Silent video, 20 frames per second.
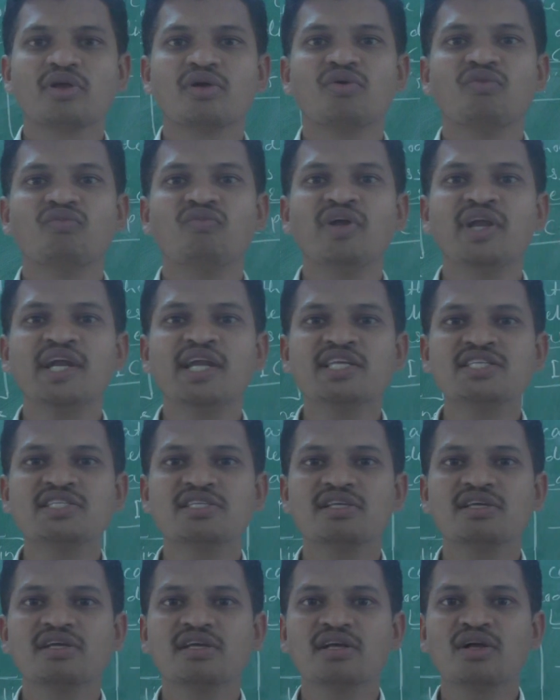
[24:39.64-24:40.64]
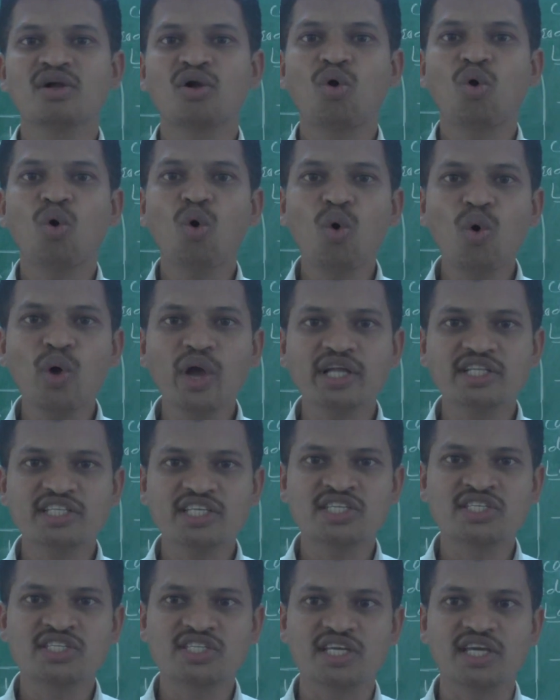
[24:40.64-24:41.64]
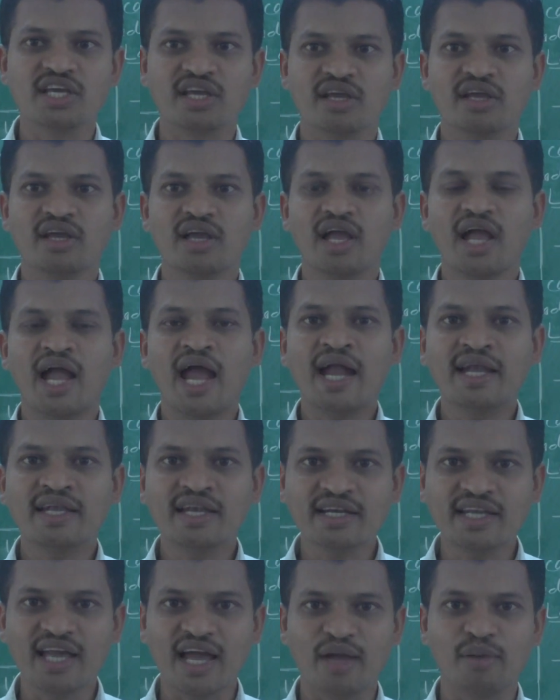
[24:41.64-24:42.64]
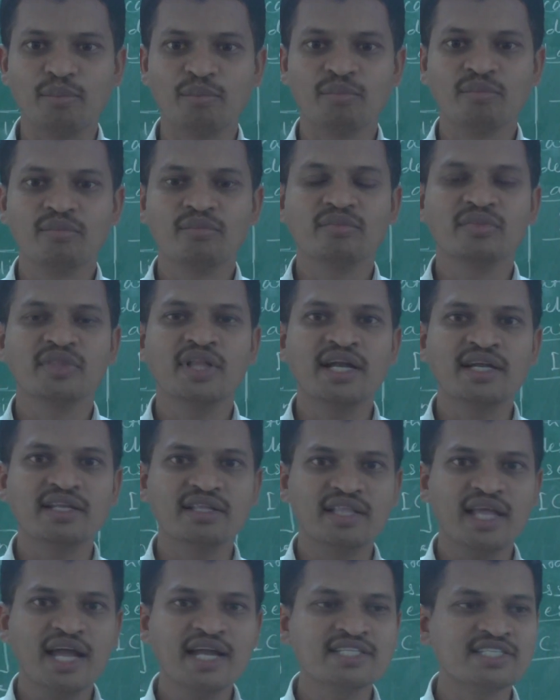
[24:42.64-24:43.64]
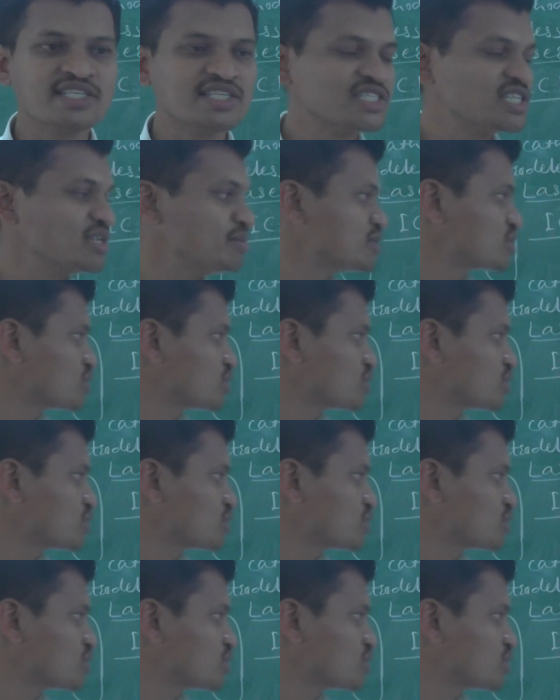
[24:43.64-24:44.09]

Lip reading: when it is coexisting at a time, that system is